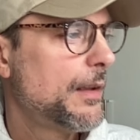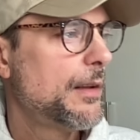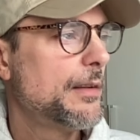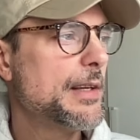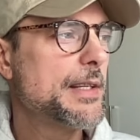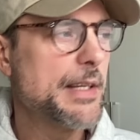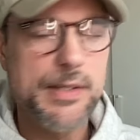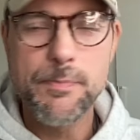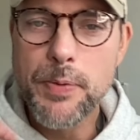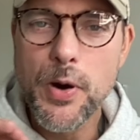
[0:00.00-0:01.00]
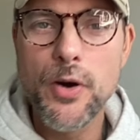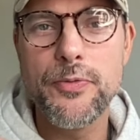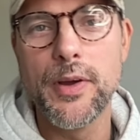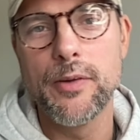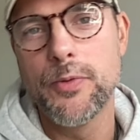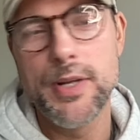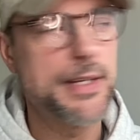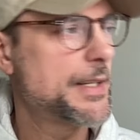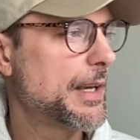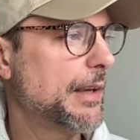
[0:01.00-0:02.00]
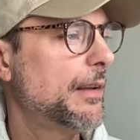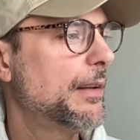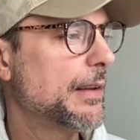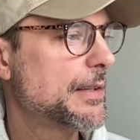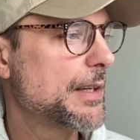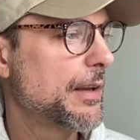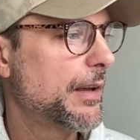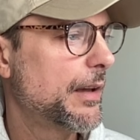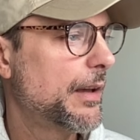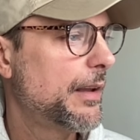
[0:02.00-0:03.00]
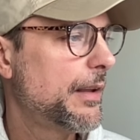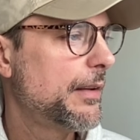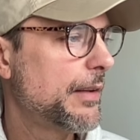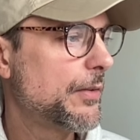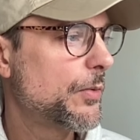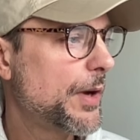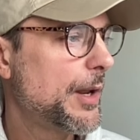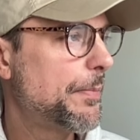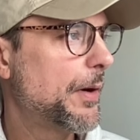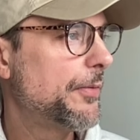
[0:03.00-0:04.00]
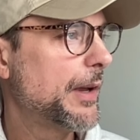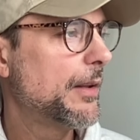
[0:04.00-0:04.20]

This is perfect for testing this This is really perfect.